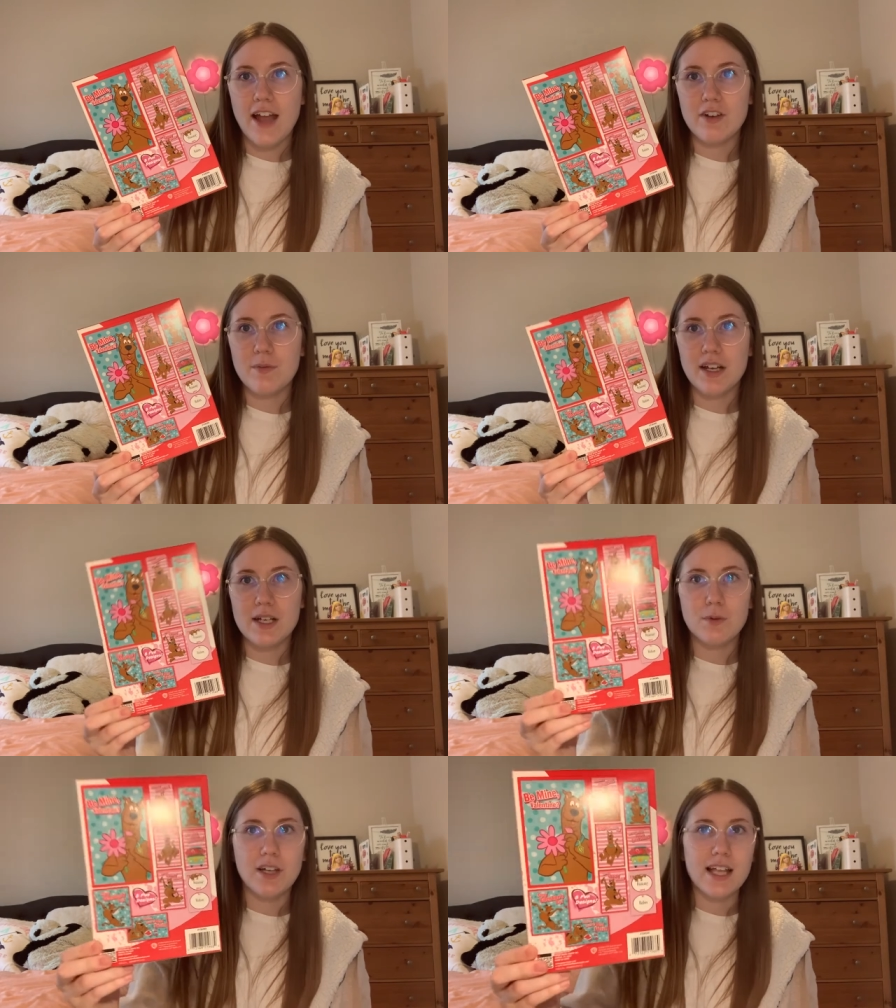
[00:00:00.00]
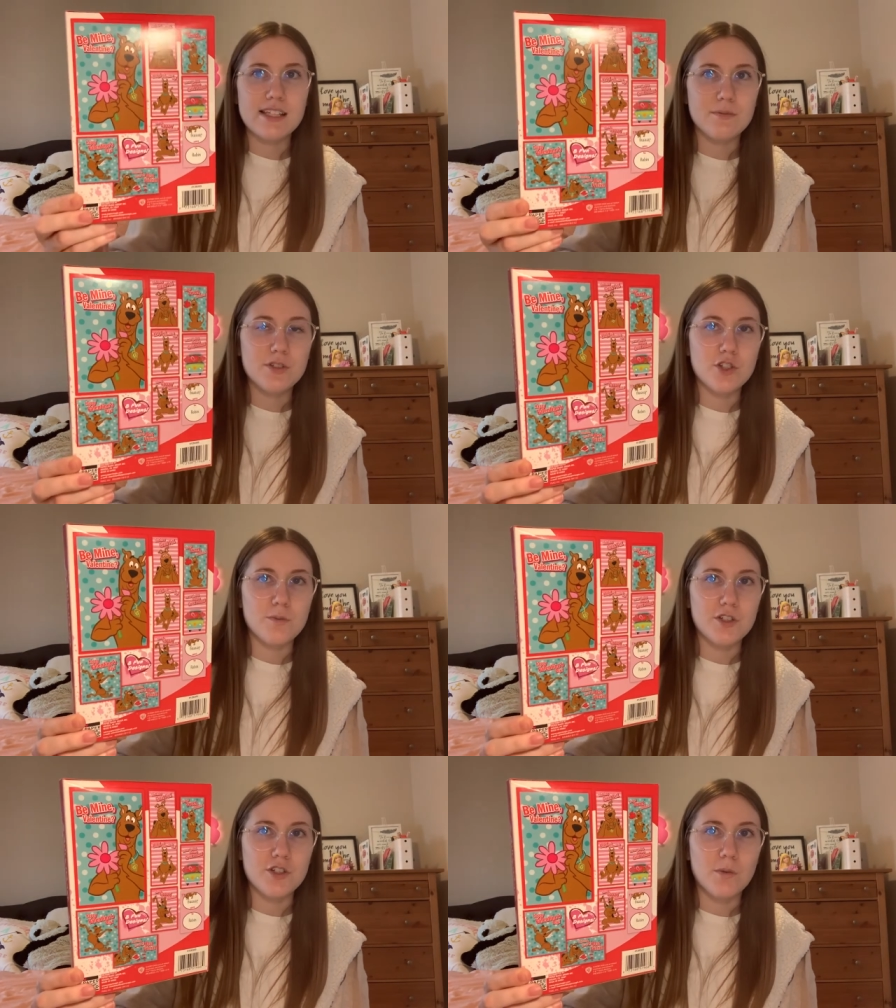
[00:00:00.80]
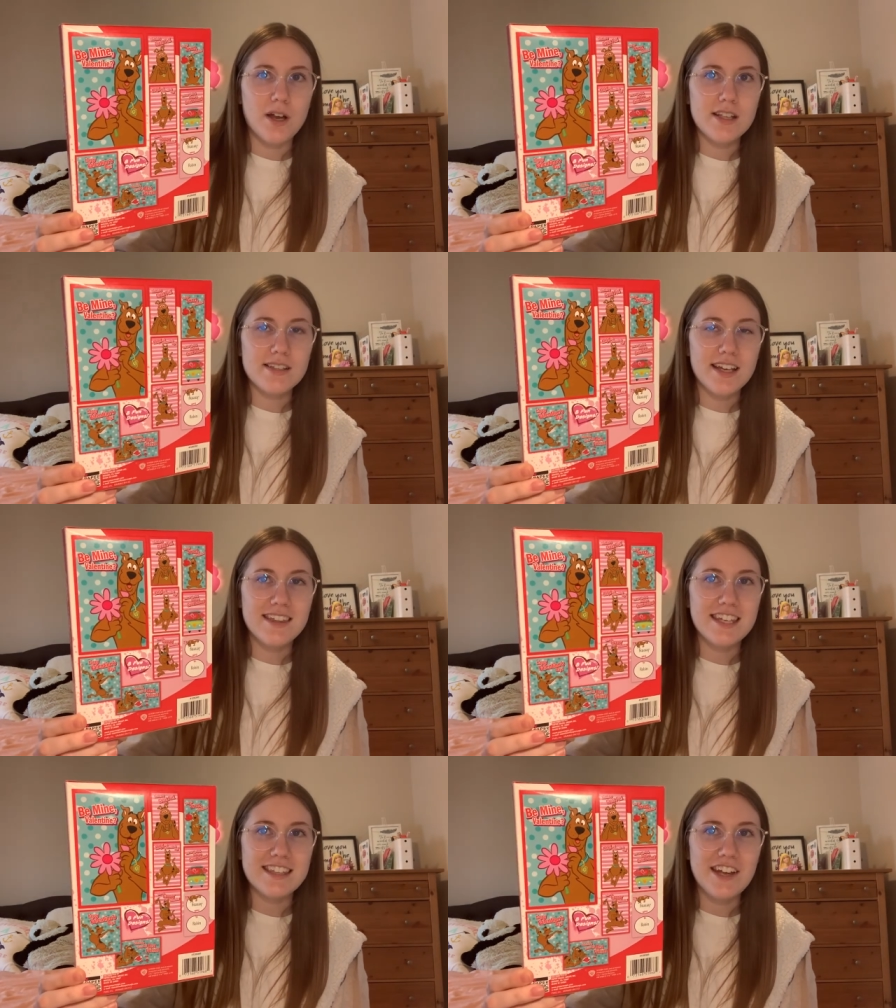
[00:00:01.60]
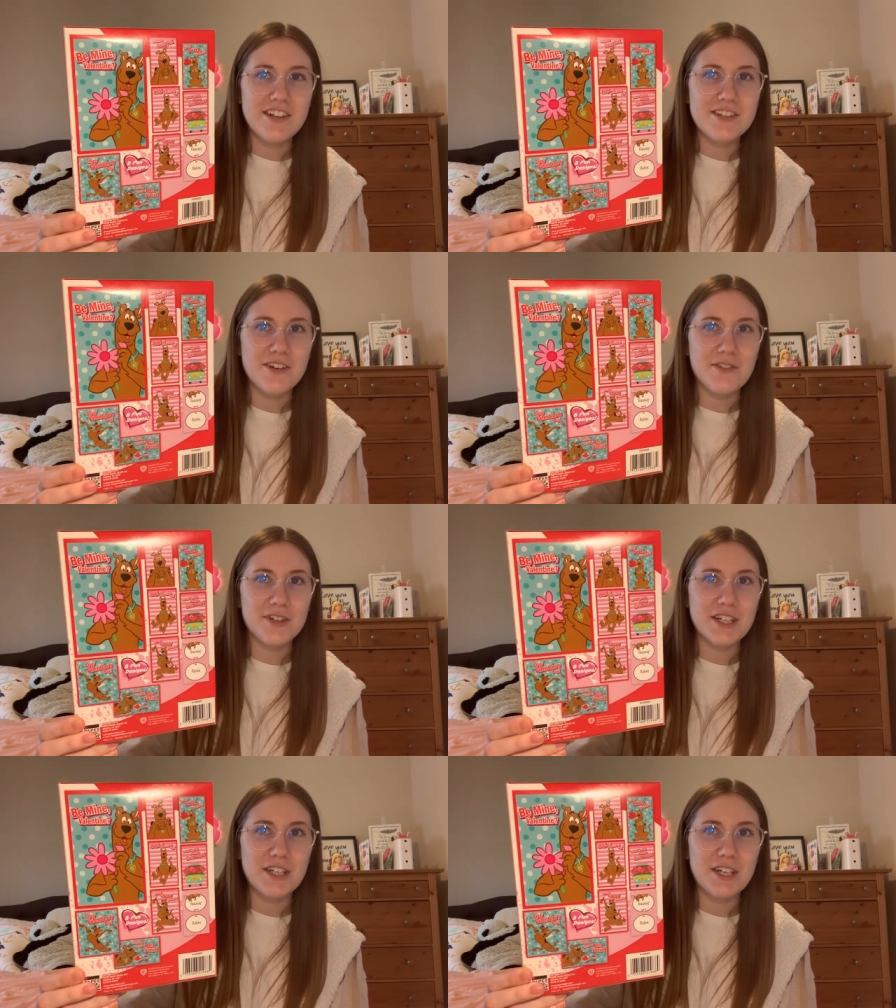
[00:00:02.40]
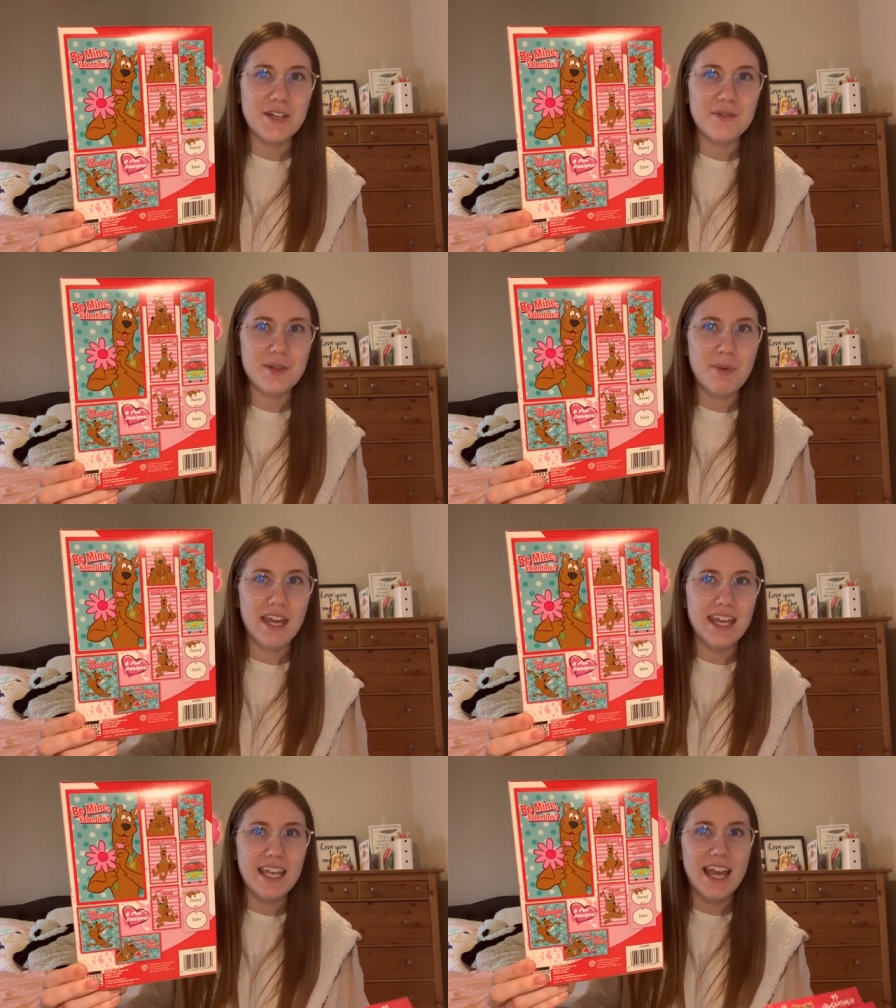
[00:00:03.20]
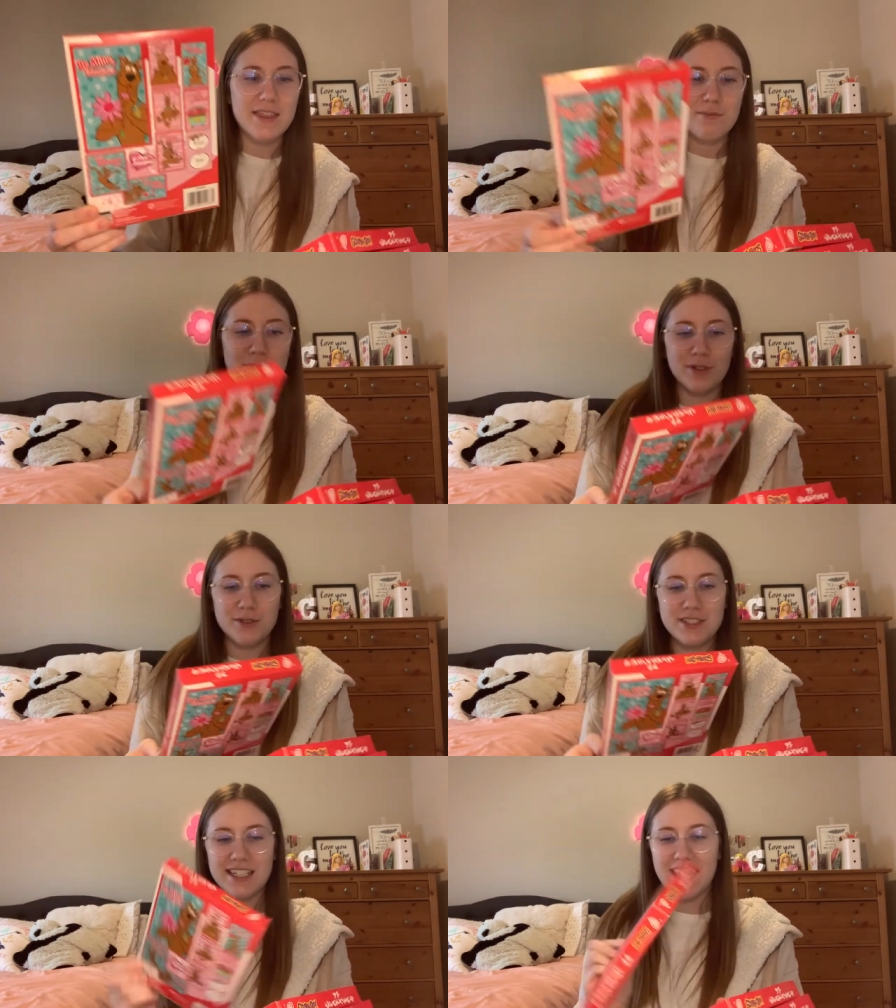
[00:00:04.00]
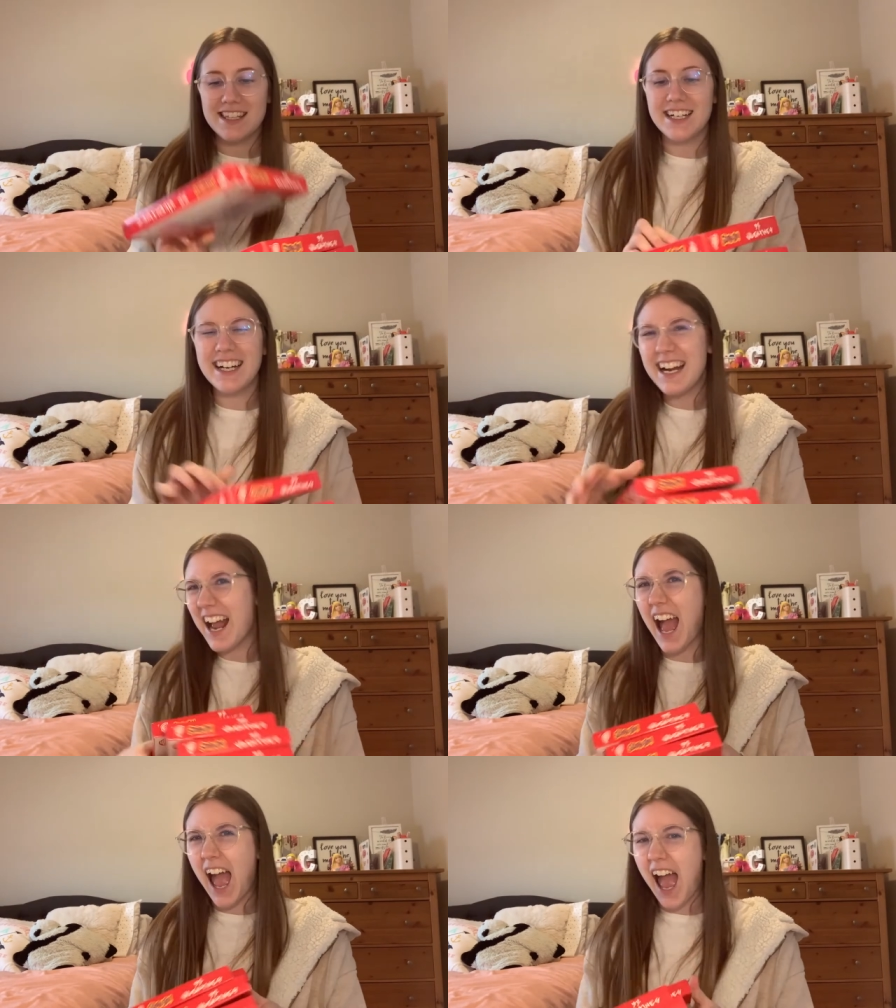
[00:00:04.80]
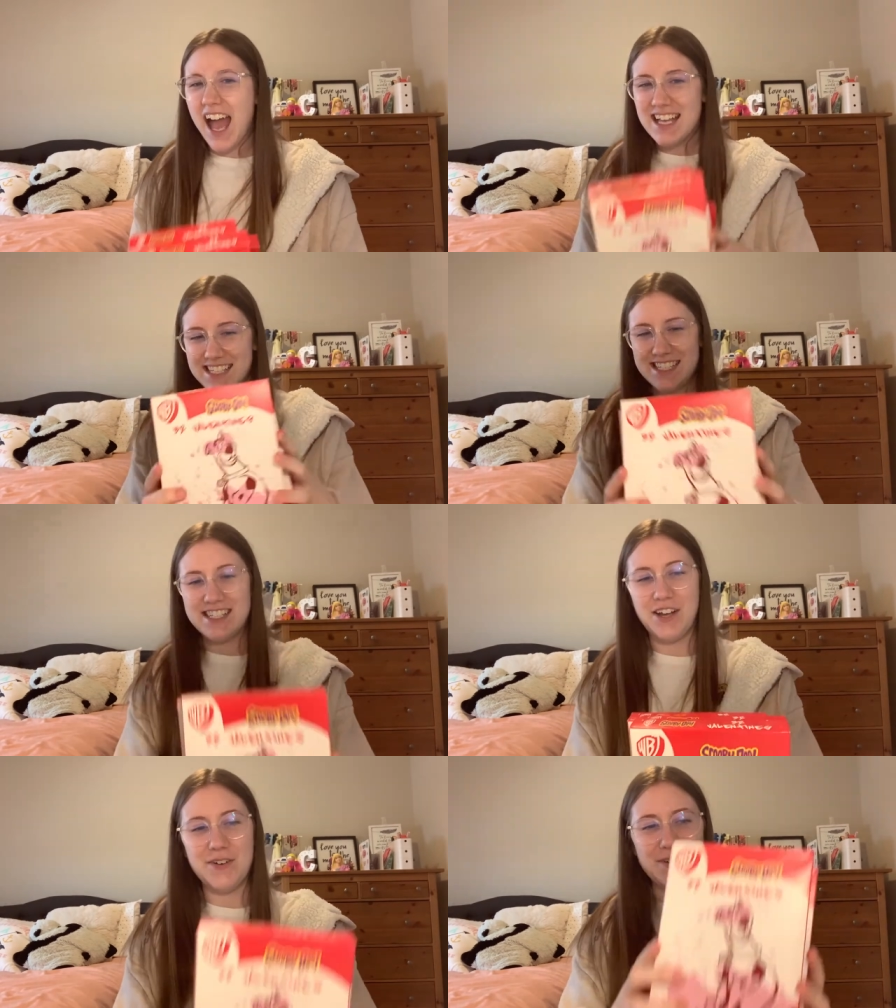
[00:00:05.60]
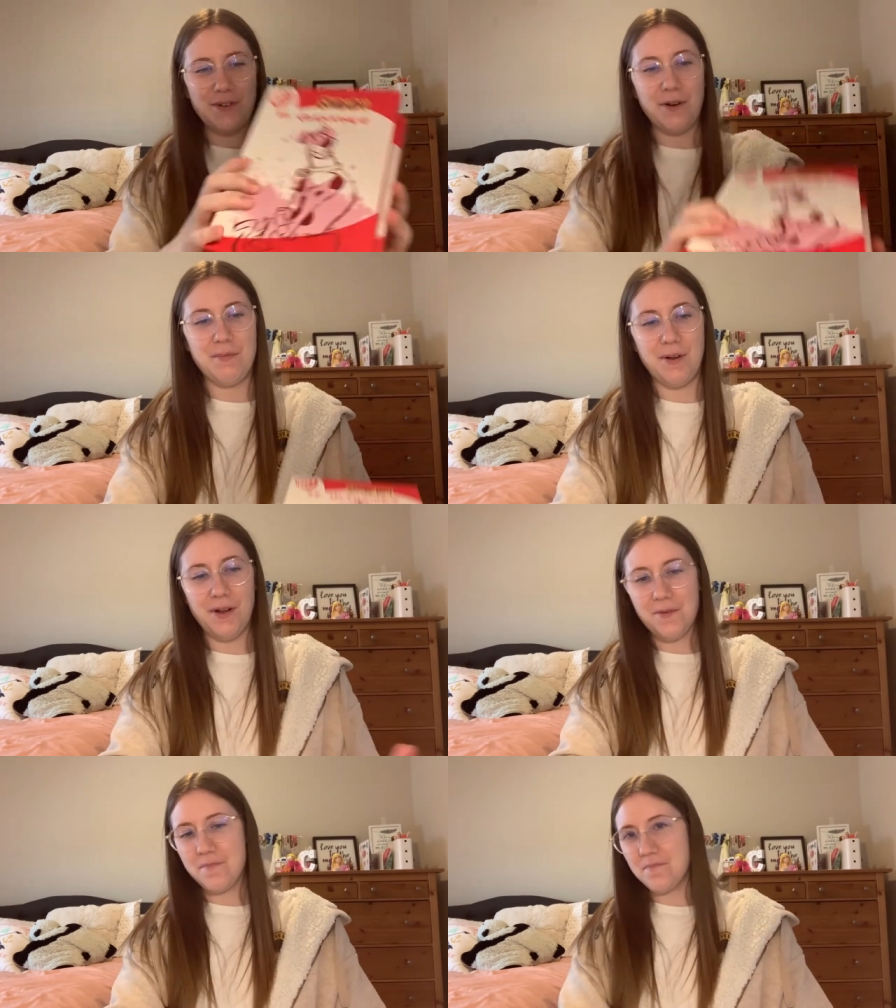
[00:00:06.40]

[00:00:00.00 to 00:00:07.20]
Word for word: everybody will get some Scooby-Doo ones. I think they are so freaking cute, the pink and the blue together. So adorable.